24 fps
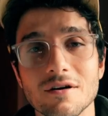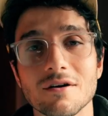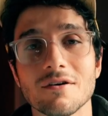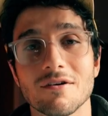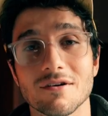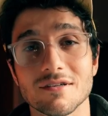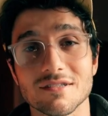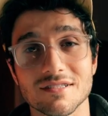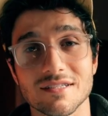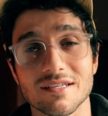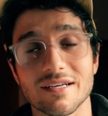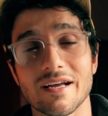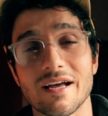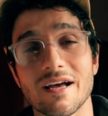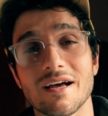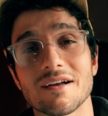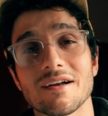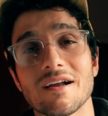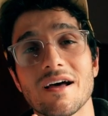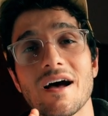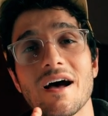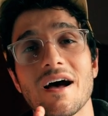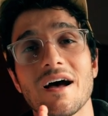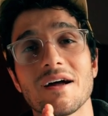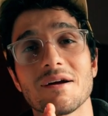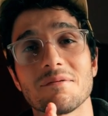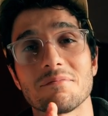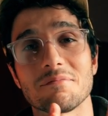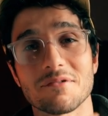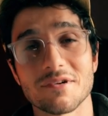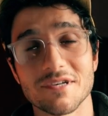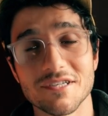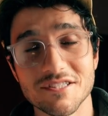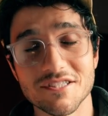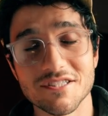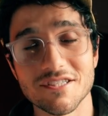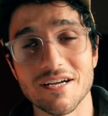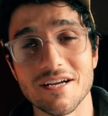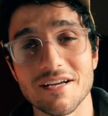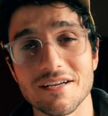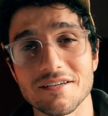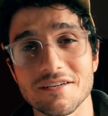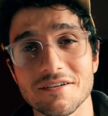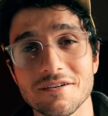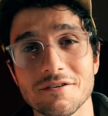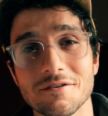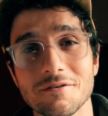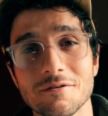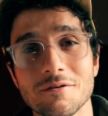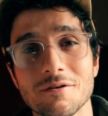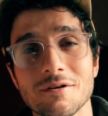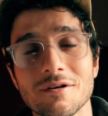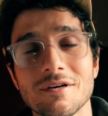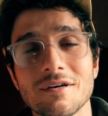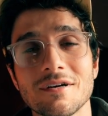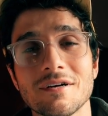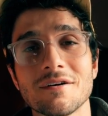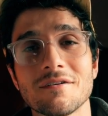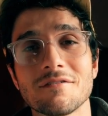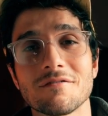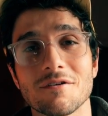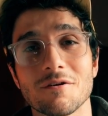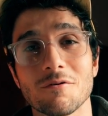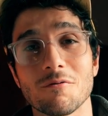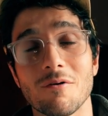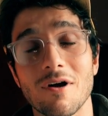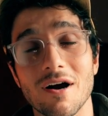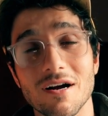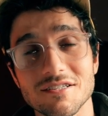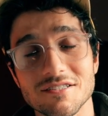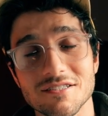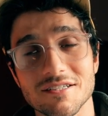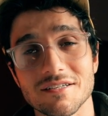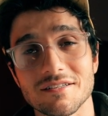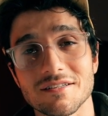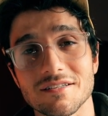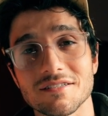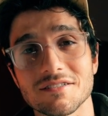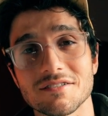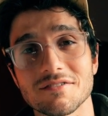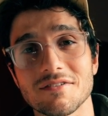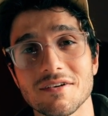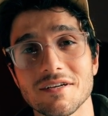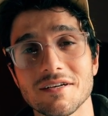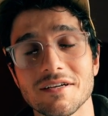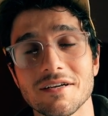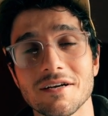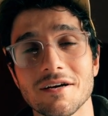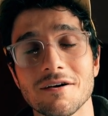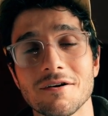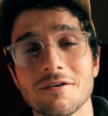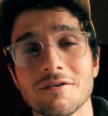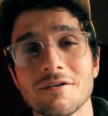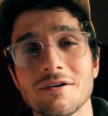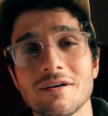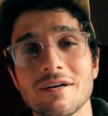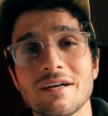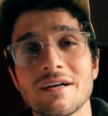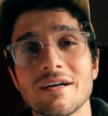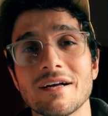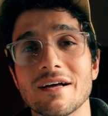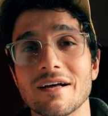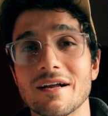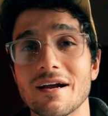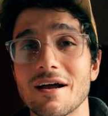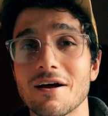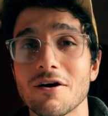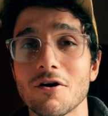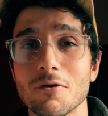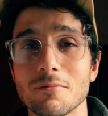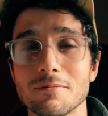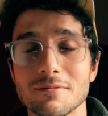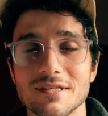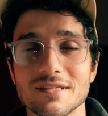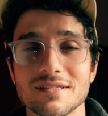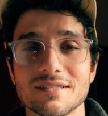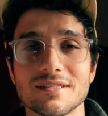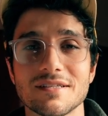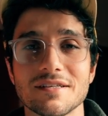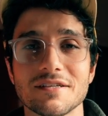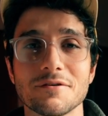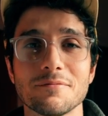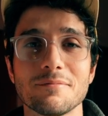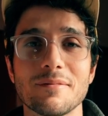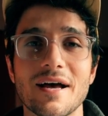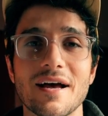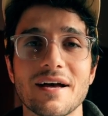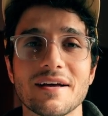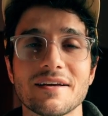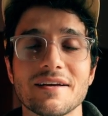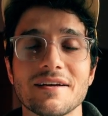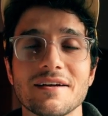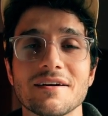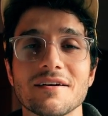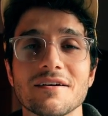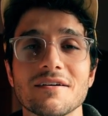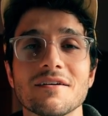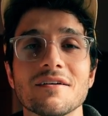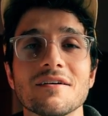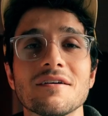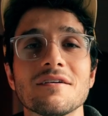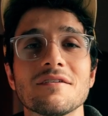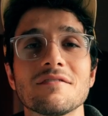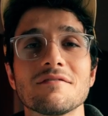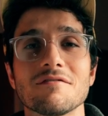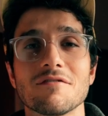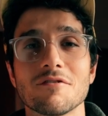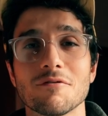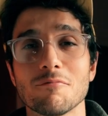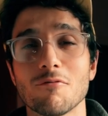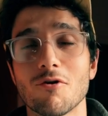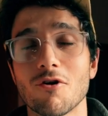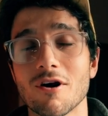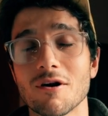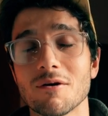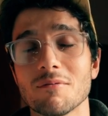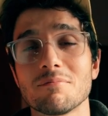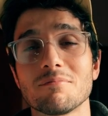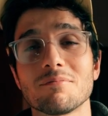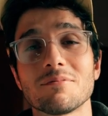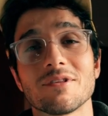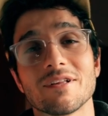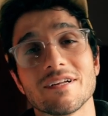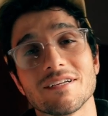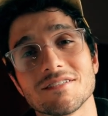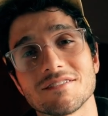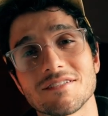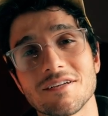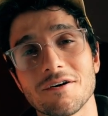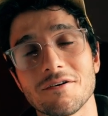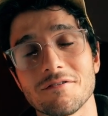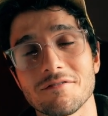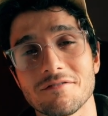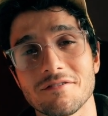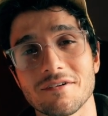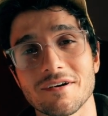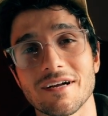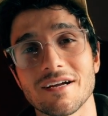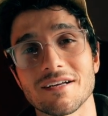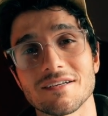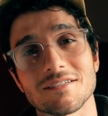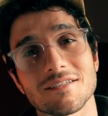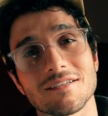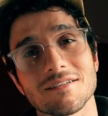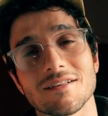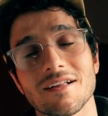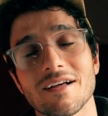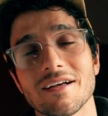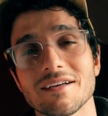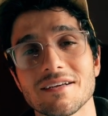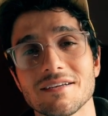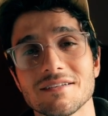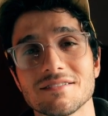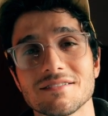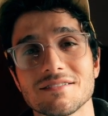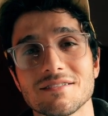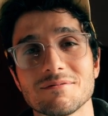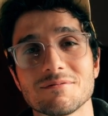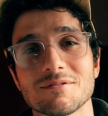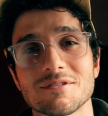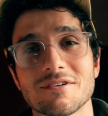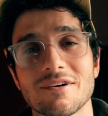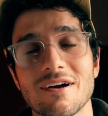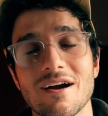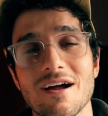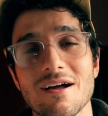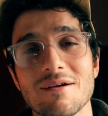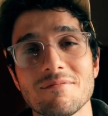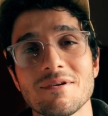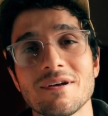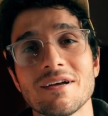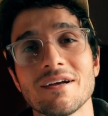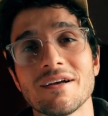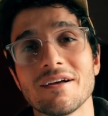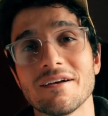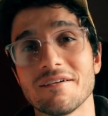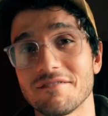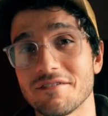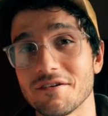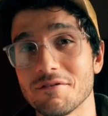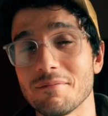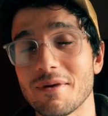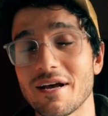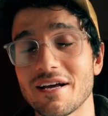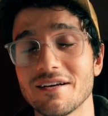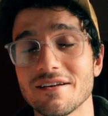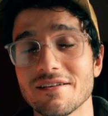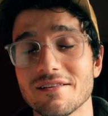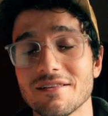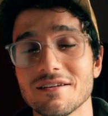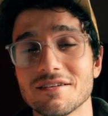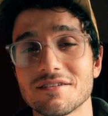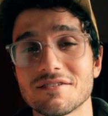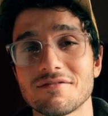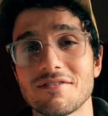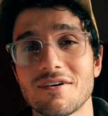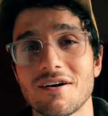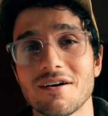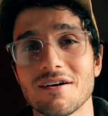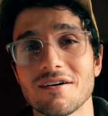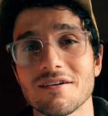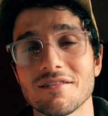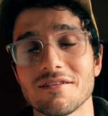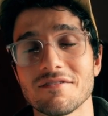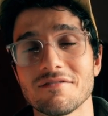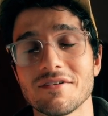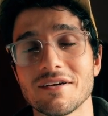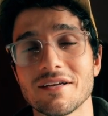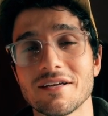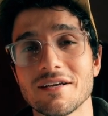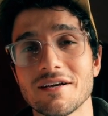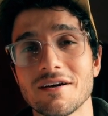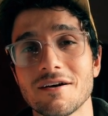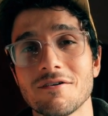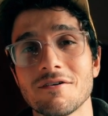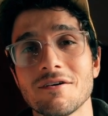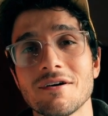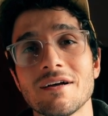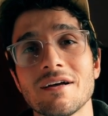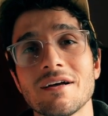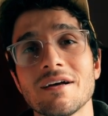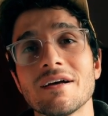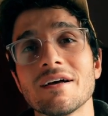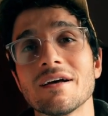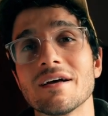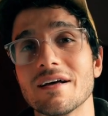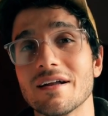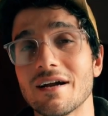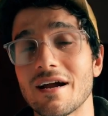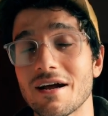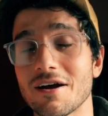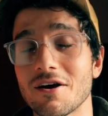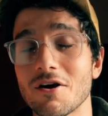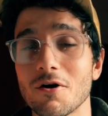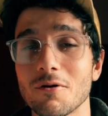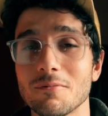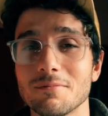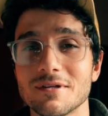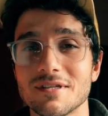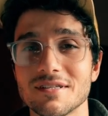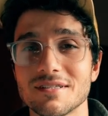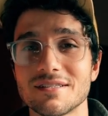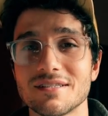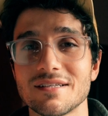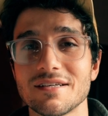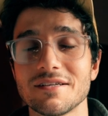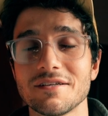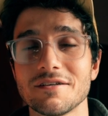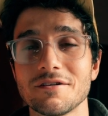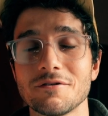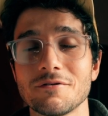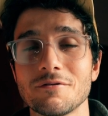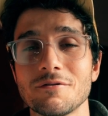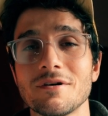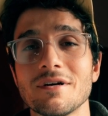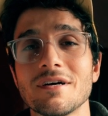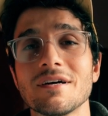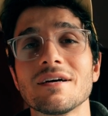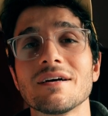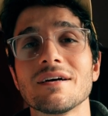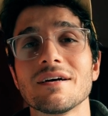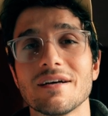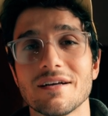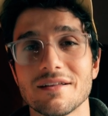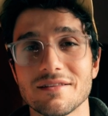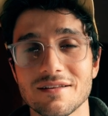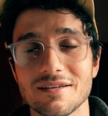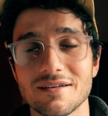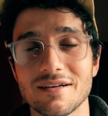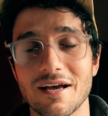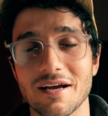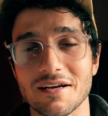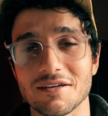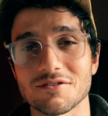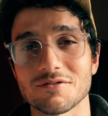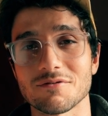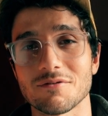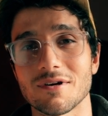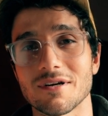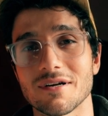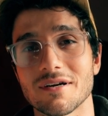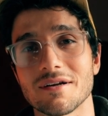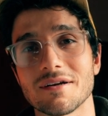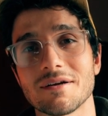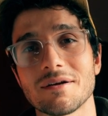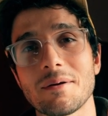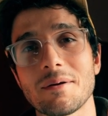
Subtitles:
Once again, I appreciate you for watching this video, and I hope to see you back here for more. Please don't forget to like and subscribe if you made it this far in the video, and I hope to see you in the next one.